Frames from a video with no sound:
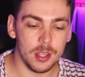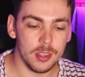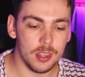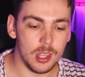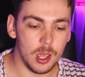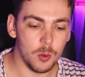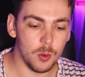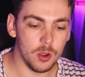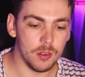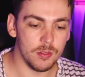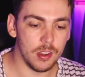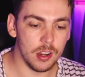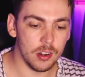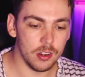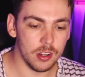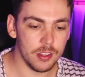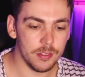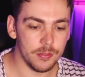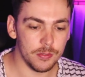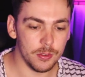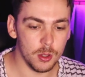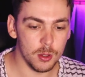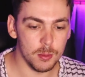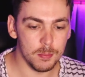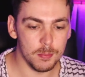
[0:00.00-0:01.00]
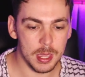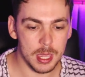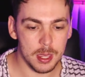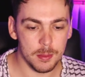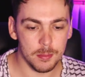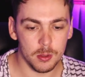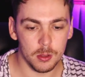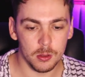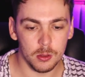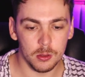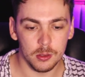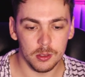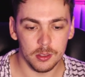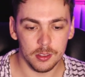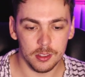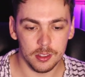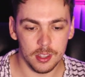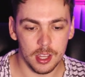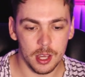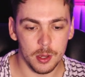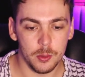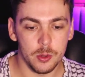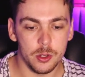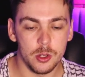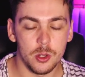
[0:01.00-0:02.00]
but there were very few people
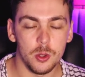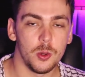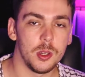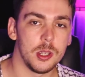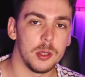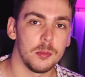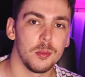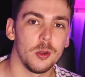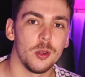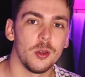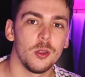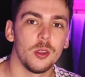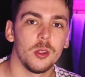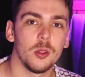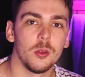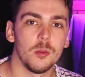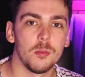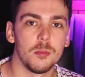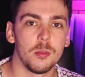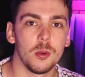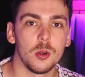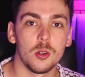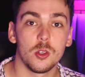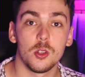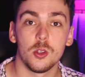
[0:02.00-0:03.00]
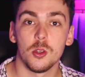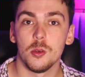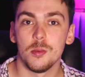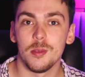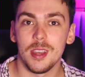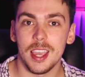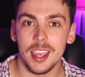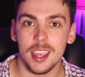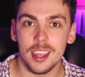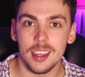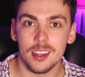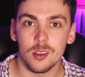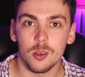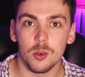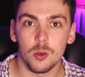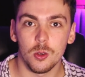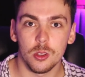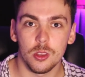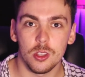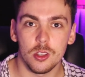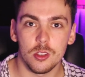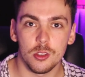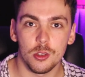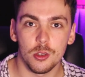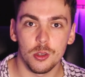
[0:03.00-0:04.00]
that were doing both BookTube and
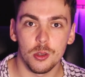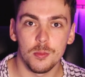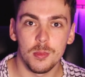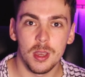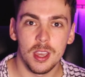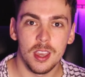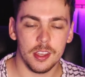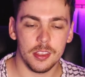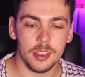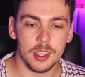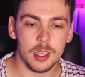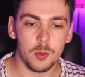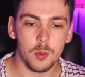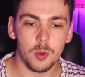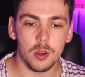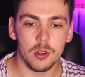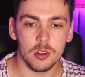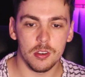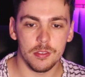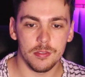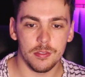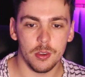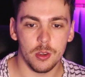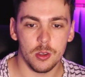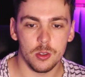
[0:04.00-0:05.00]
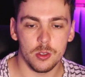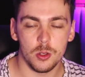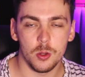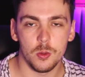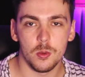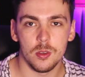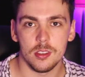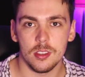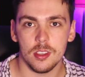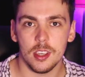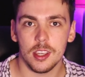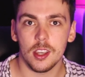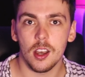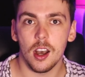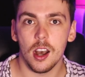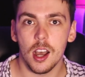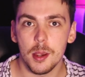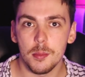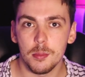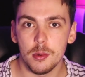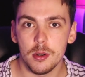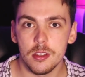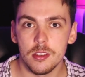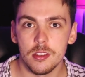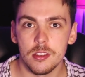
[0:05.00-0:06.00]
AuthorTube. I think we're referred to as like
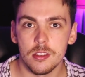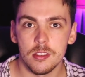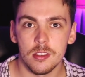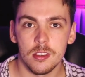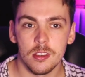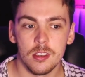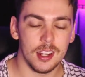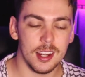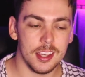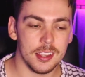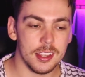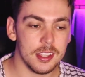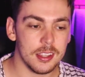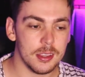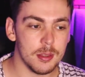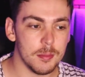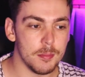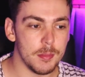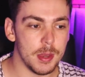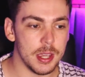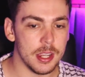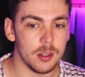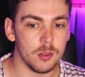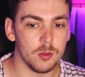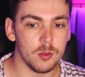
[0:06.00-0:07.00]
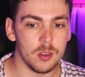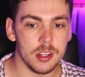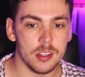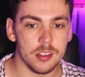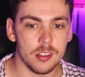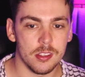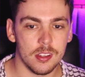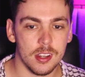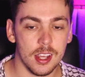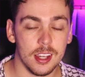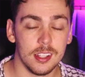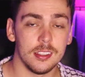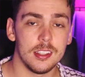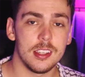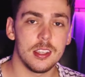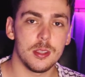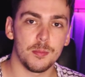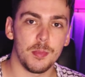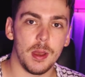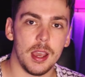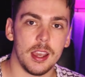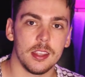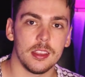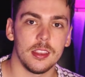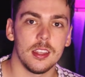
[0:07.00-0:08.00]
hybrids, and I think the main reason, at
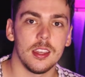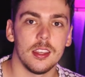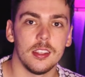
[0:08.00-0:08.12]
least back